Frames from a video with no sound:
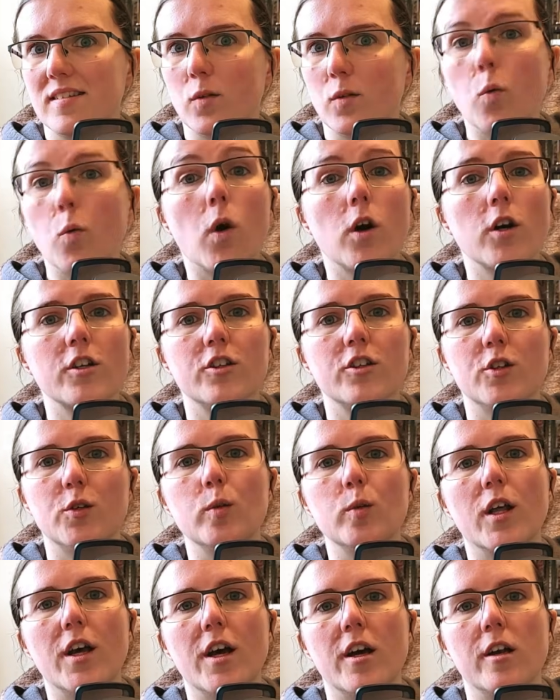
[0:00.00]
What can you
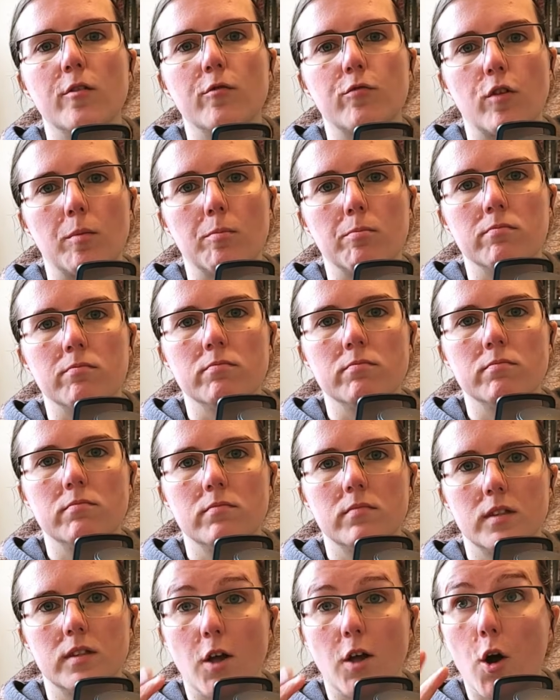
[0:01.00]
learn from
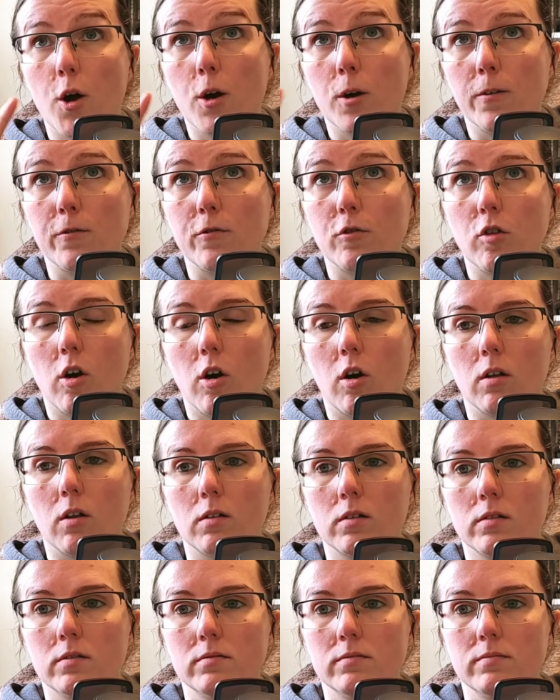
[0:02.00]
the overall
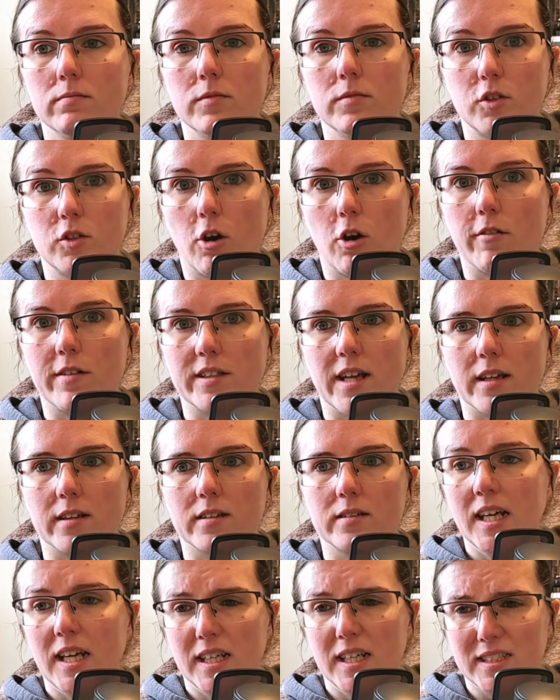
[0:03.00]

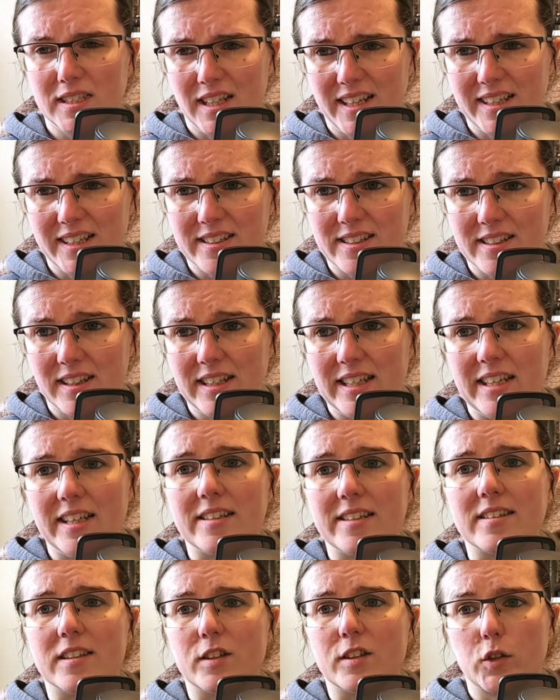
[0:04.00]
storytelling? And lastly is
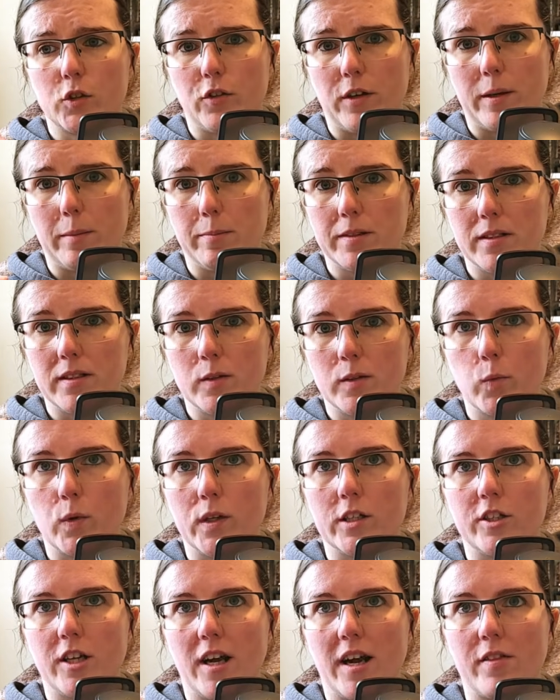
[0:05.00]
the script,
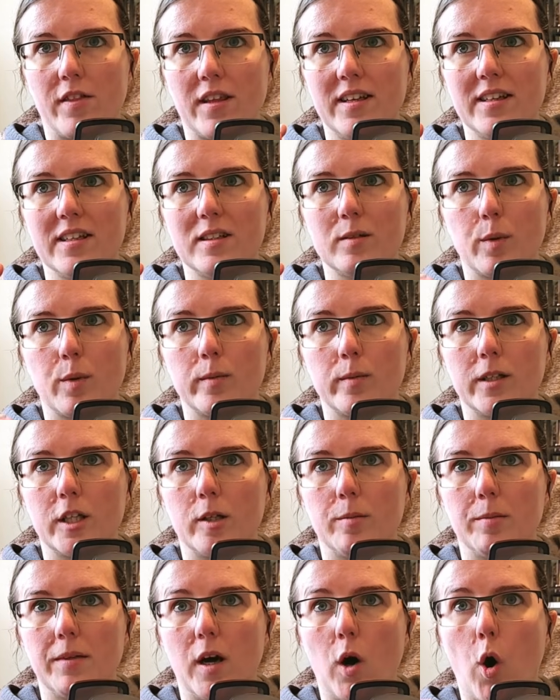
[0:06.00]
which I think is probably going to
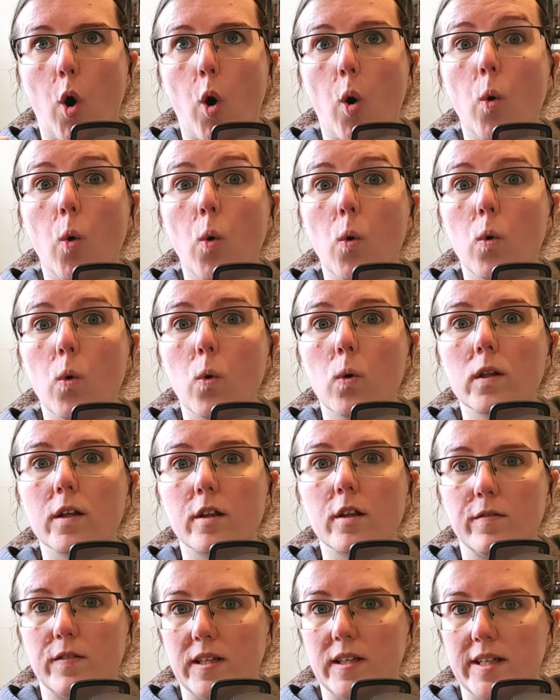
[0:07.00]
be a whole other
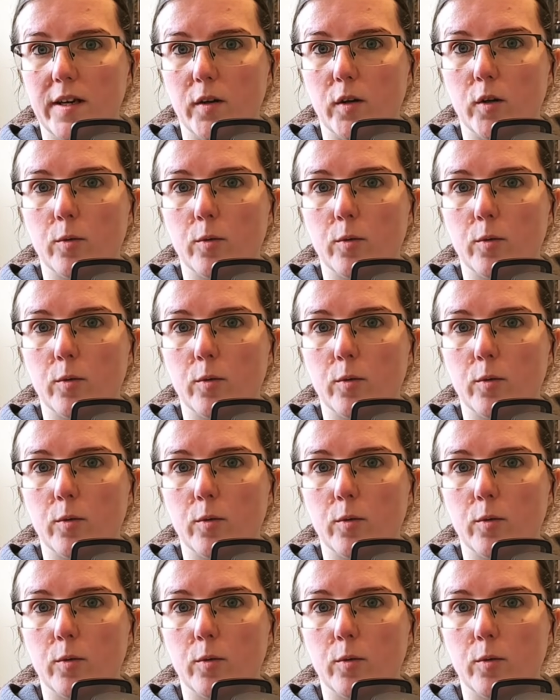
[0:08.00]
video,